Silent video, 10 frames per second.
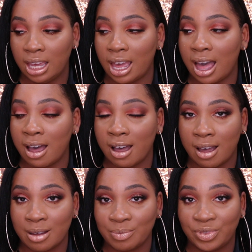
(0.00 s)

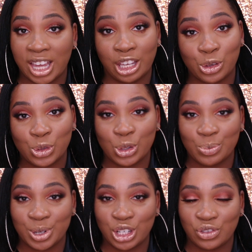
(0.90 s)
yeah, thank you so
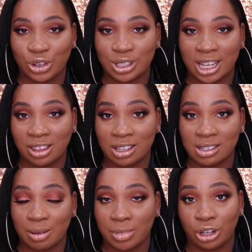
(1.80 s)
much for taking the
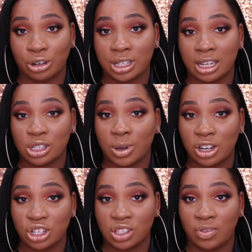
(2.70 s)
time out of your day to
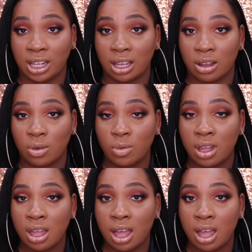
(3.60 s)
watch this video.